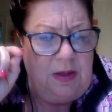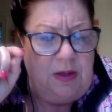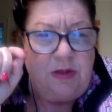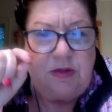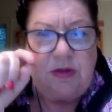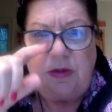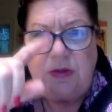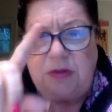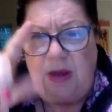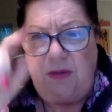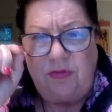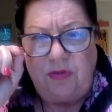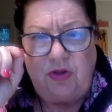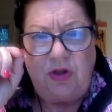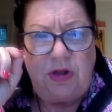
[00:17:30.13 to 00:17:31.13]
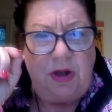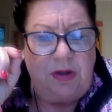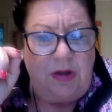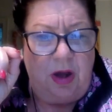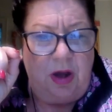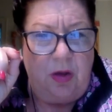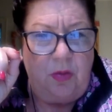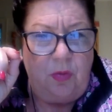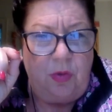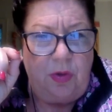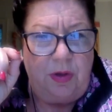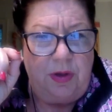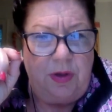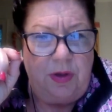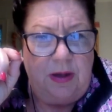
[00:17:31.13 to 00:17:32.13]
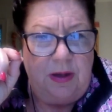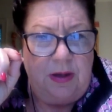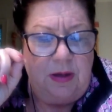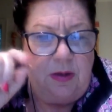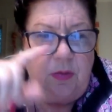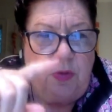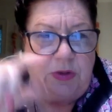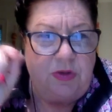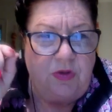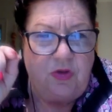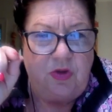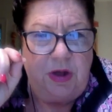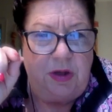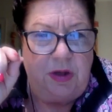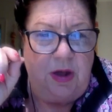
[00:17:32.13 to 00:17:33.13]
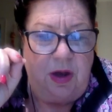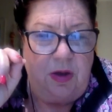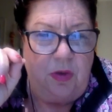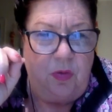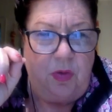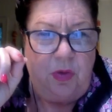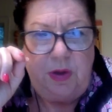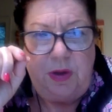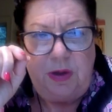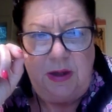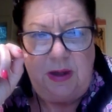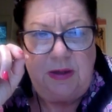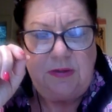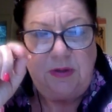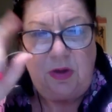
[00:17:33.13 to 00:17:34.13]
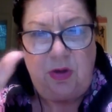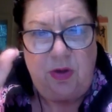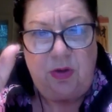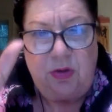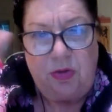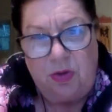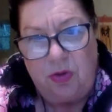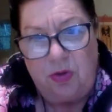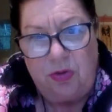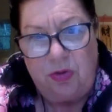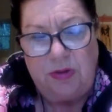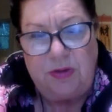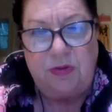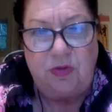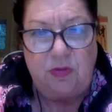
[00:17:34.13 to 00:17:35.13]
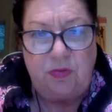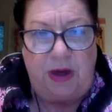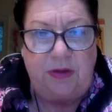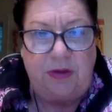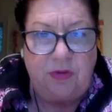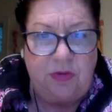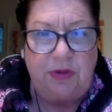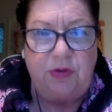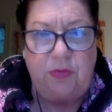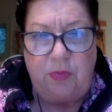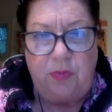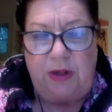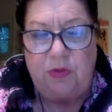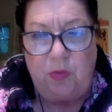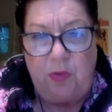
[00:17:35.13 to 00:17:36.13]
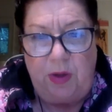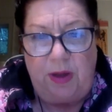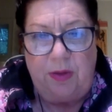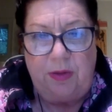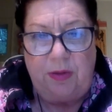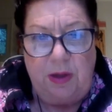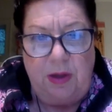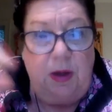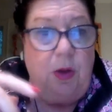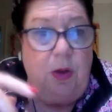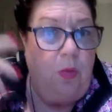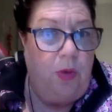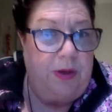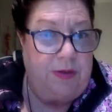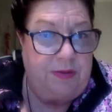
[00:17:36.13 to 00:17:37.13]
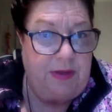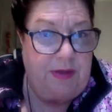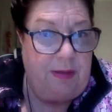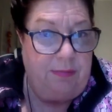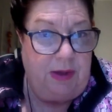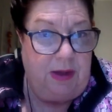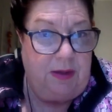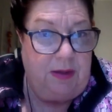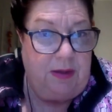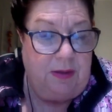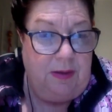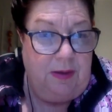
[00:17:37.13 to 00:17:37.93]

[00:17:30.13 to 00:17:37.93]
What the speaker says: So say for Jia Young Wood, what's Jia Young Wood is earth. Earth is direct or indirect wealth. What does that mean?